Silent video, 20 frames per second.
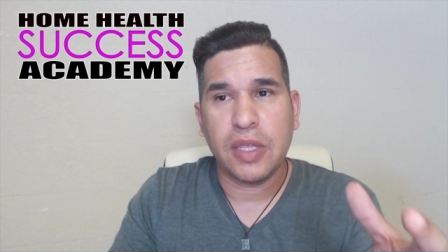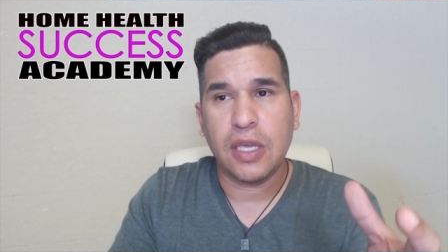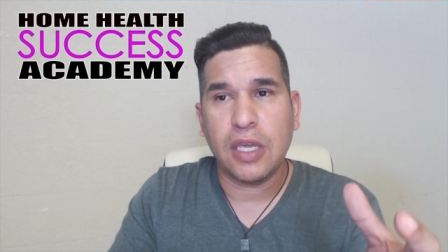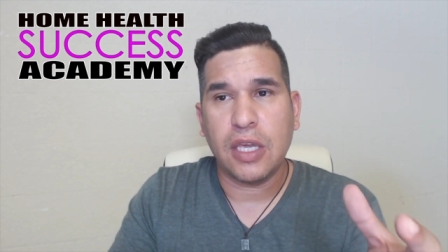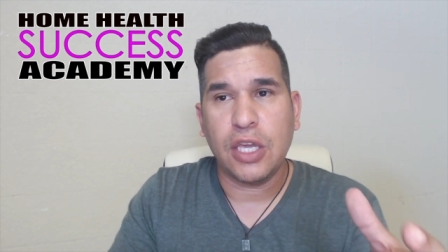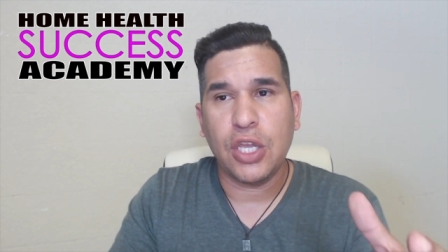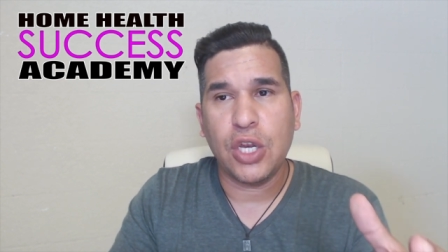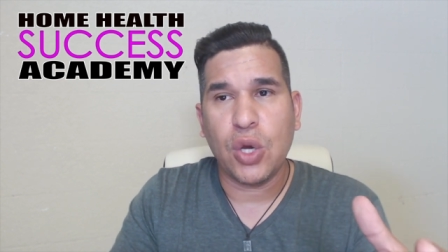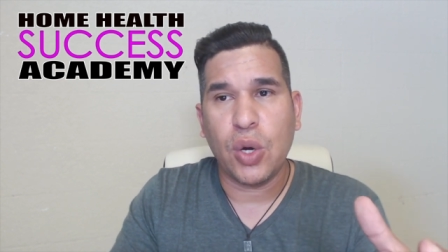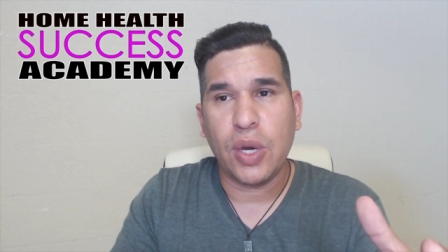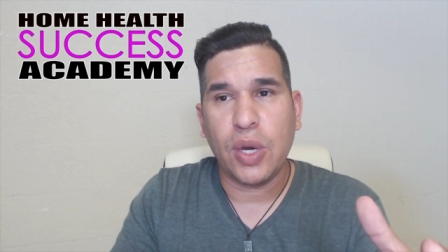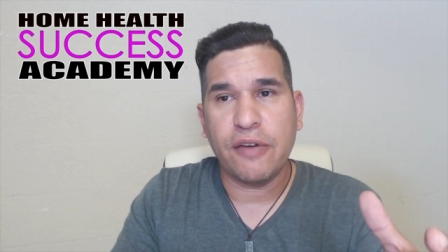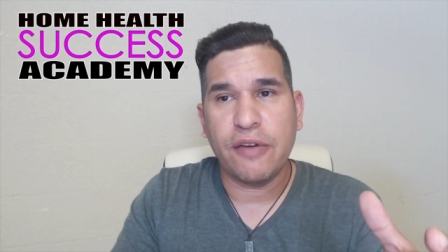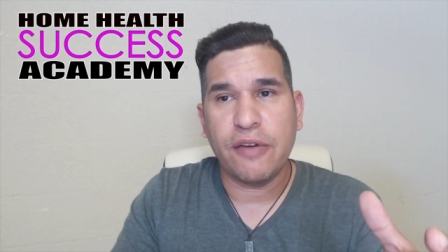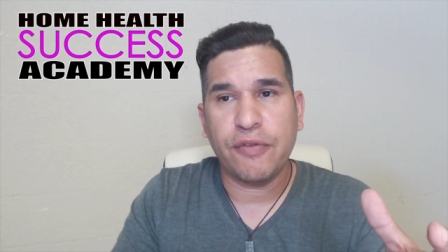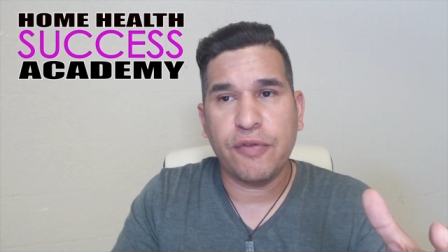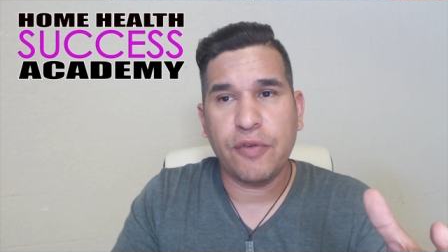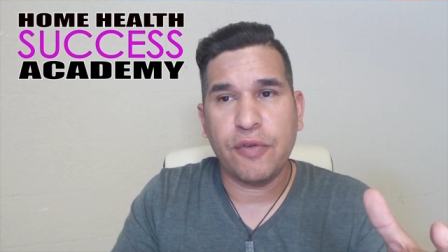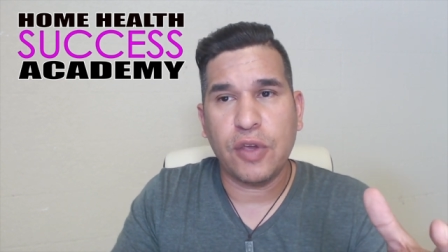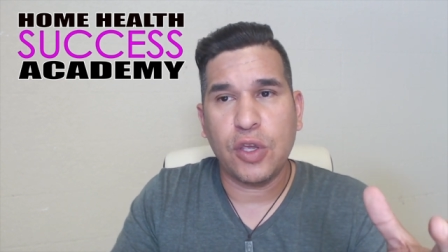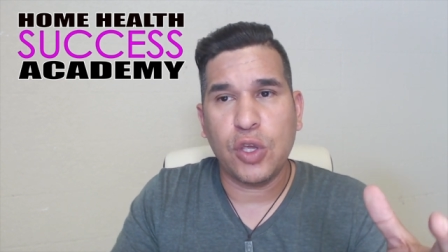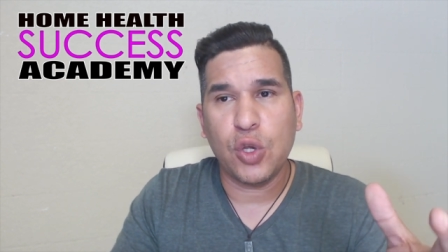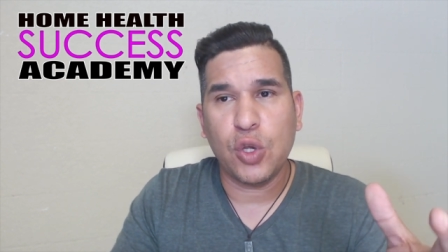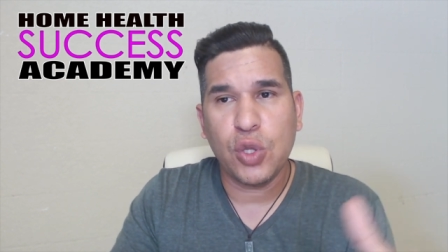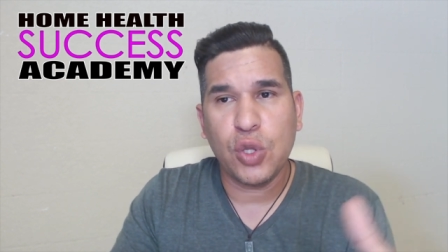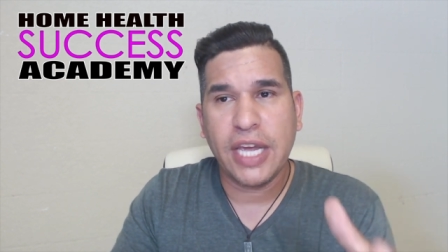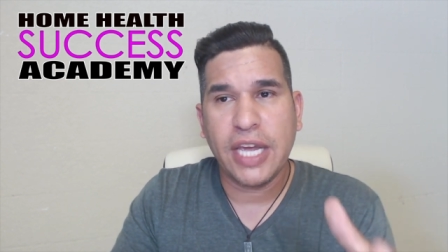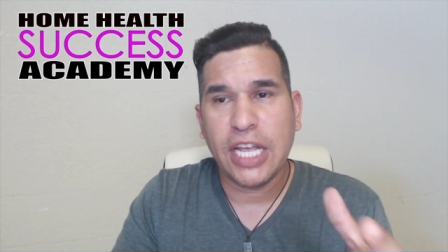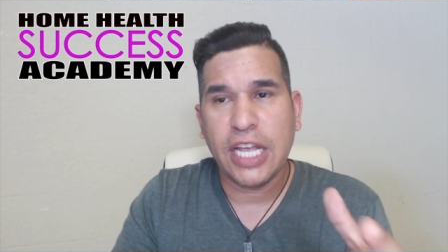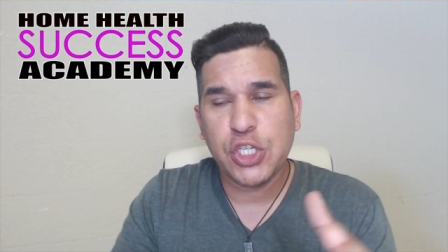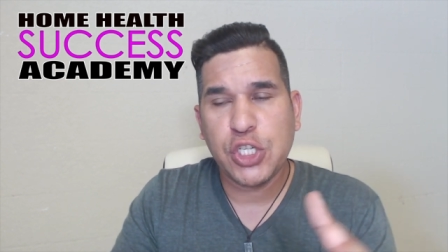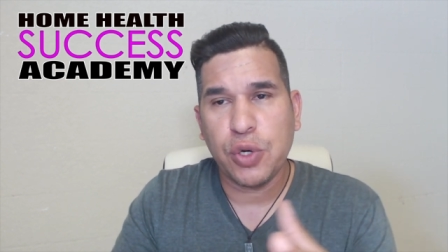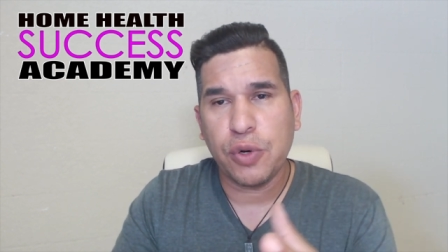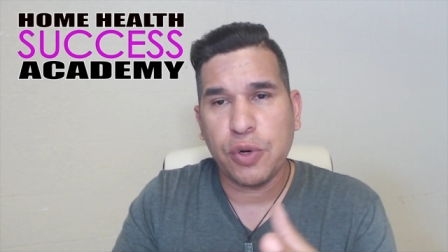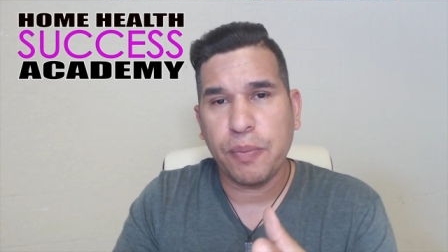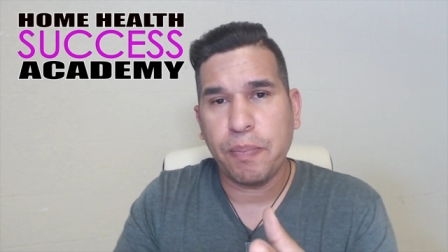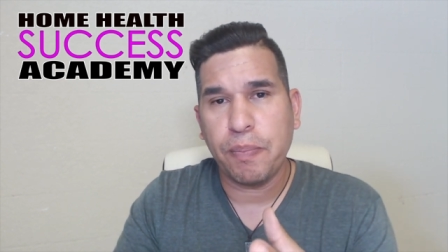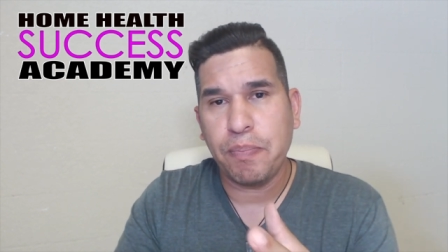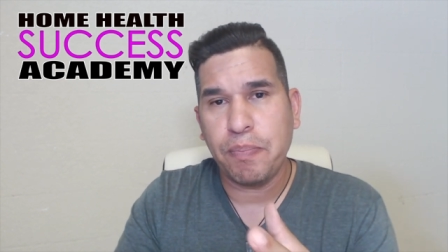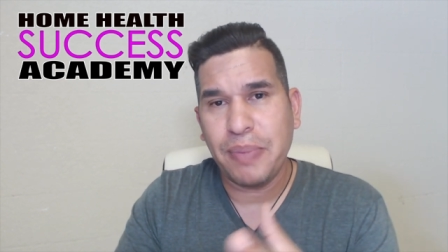you look at your
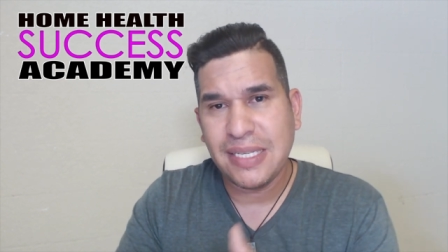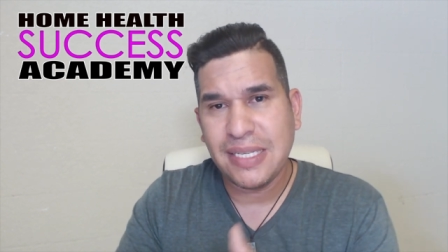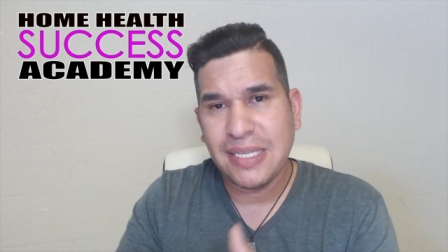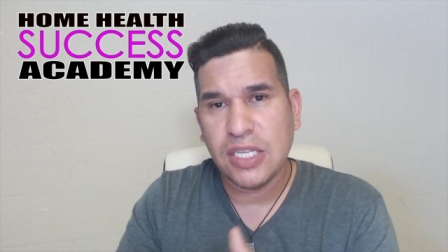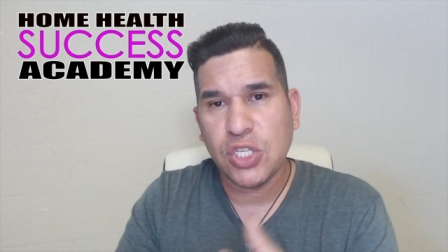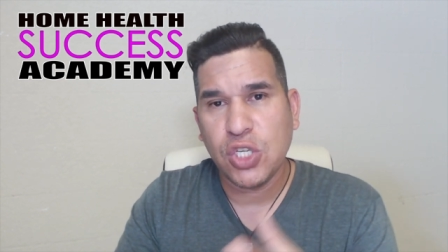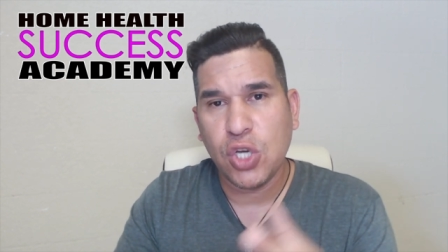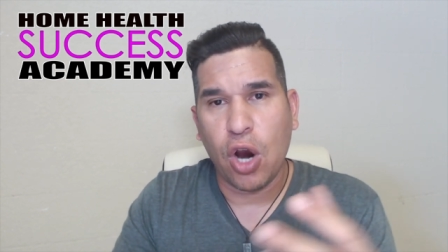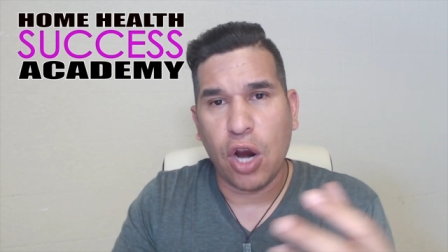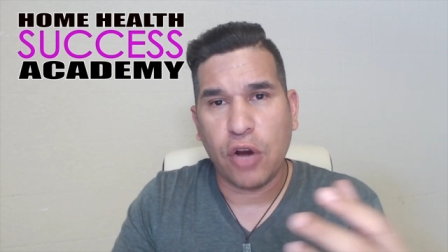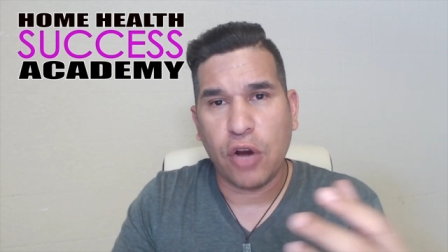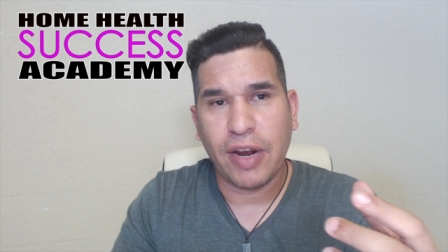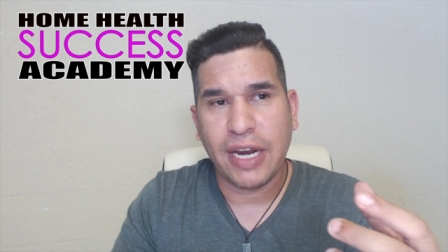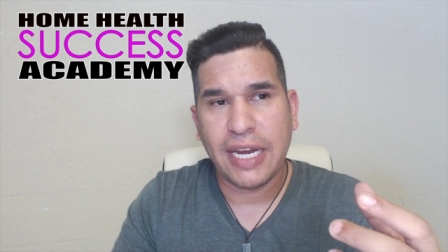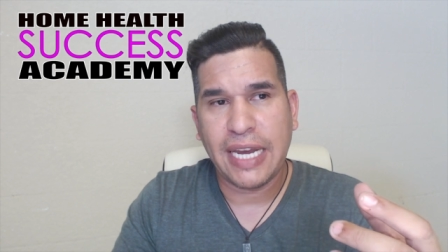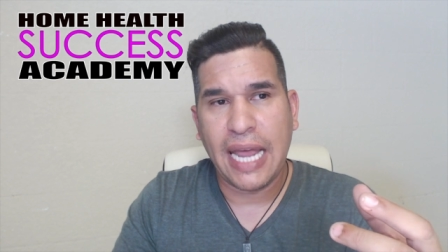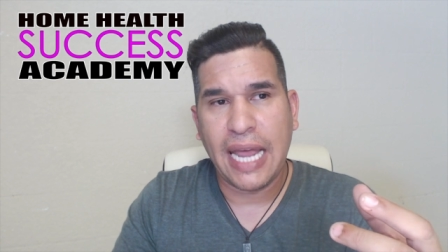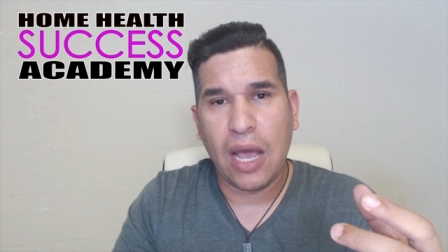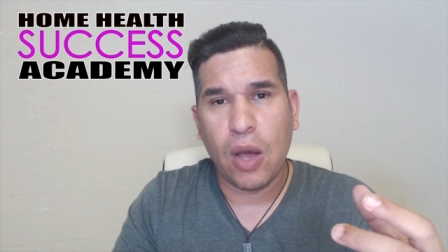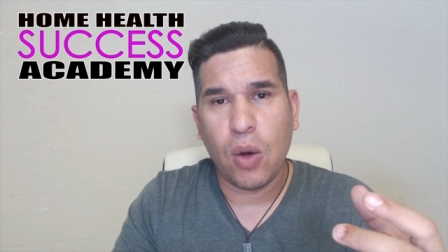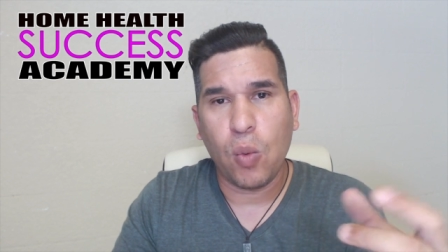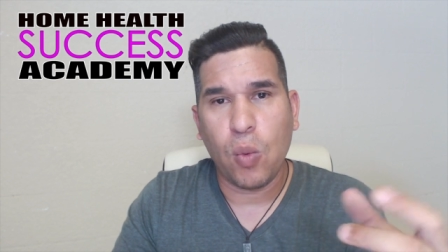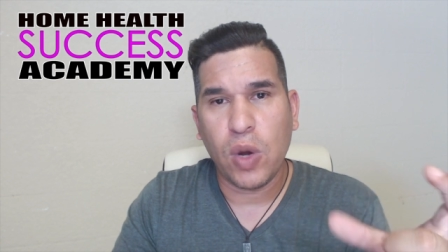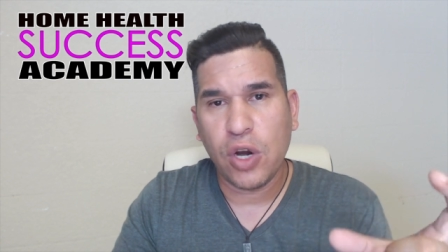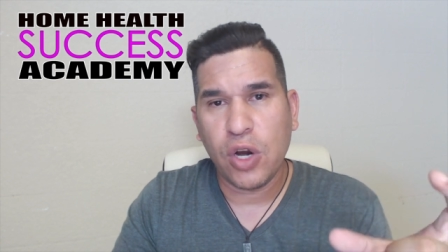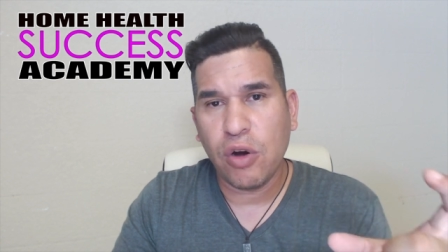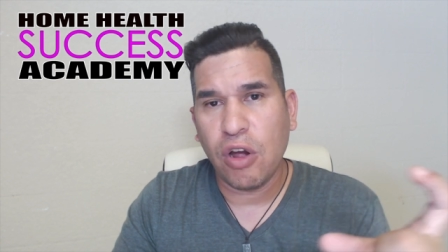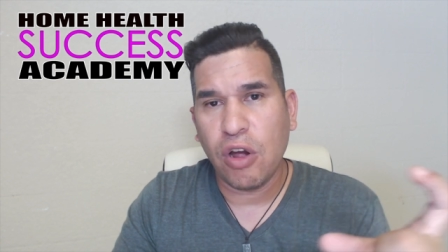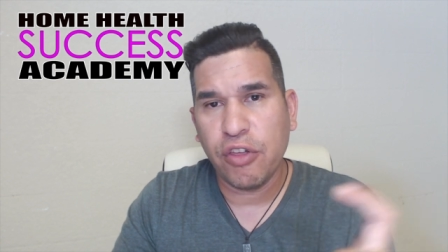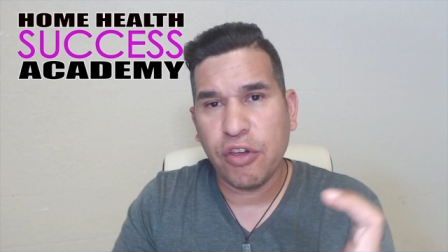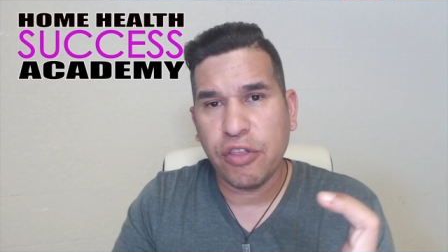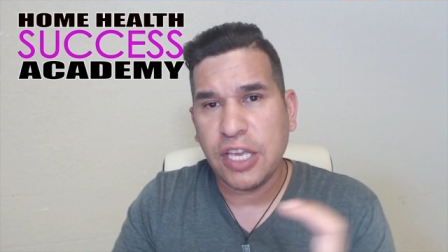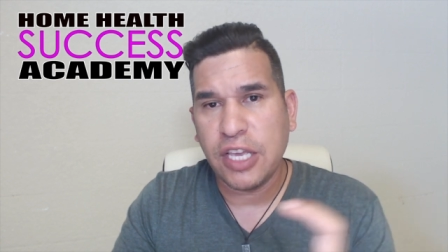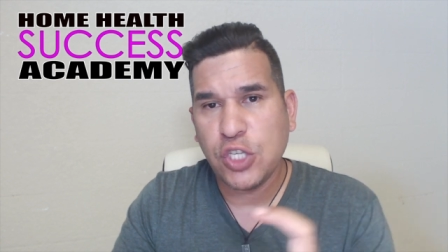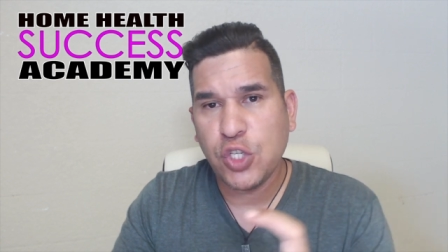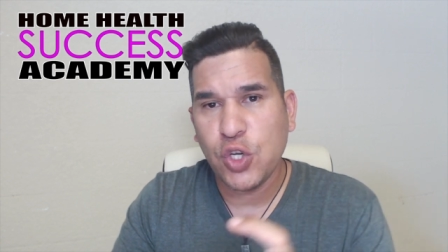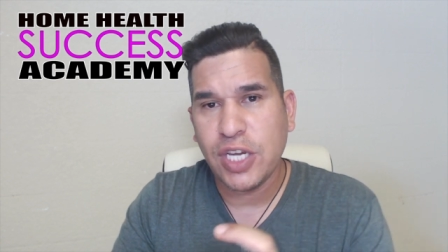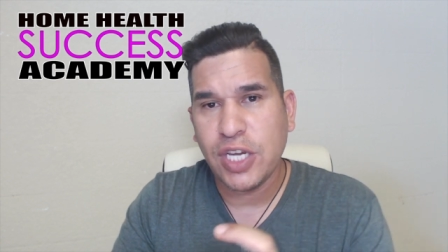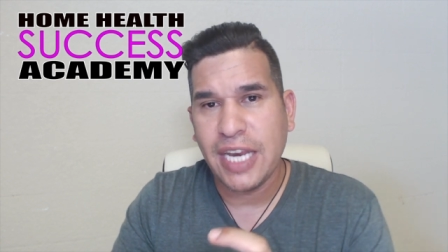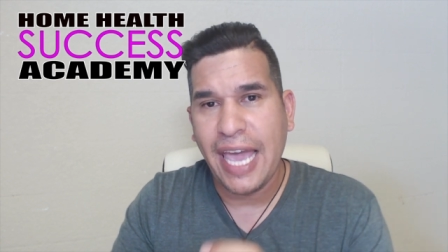business card right now, what are other
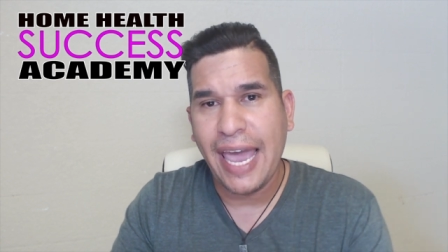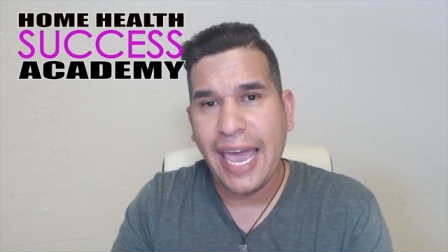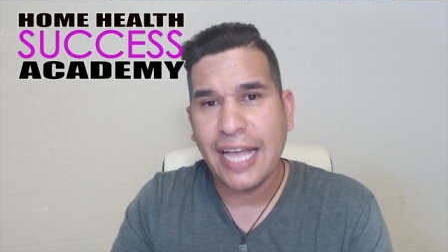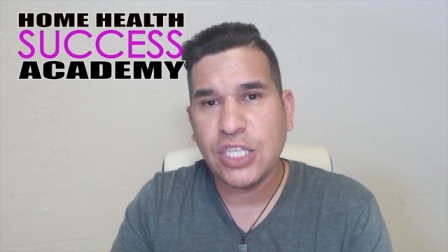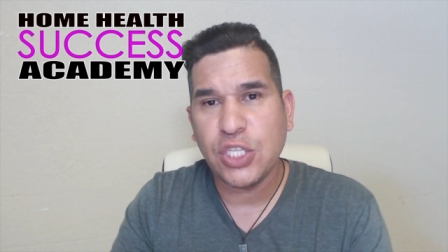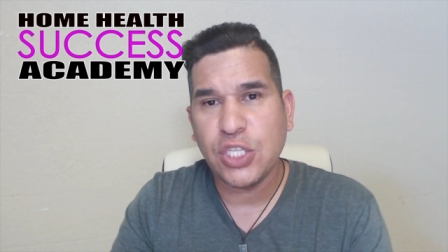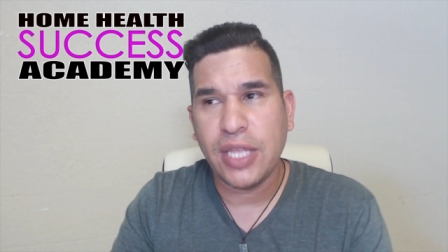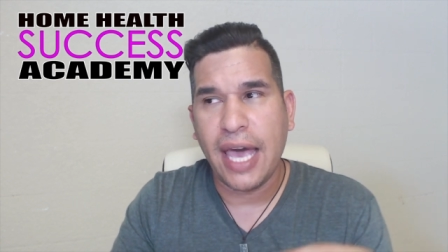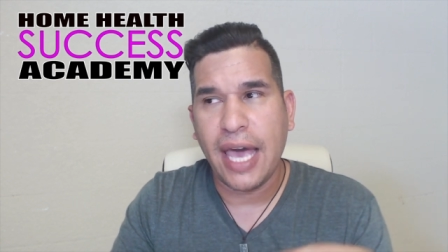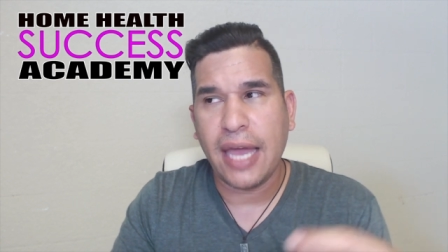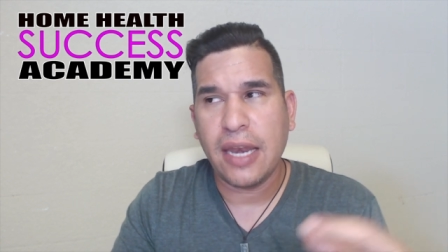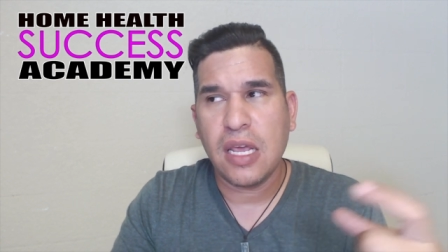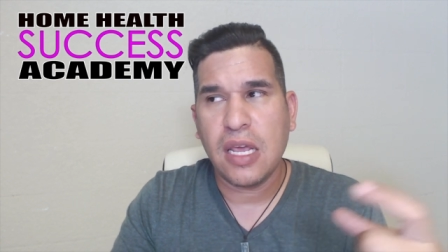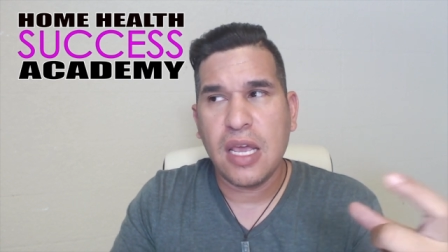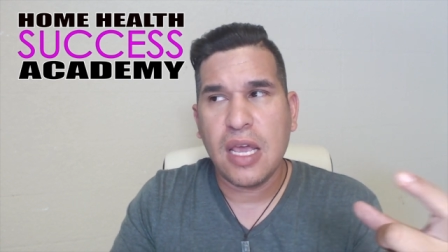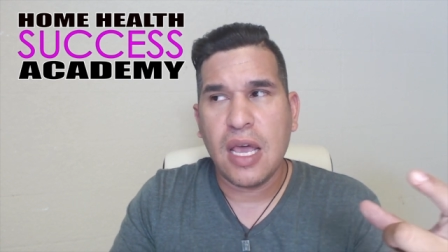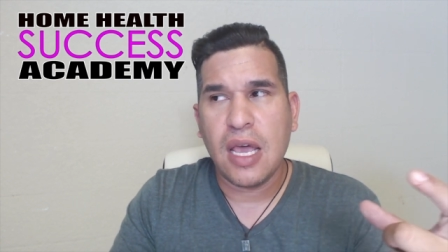things you can add to that?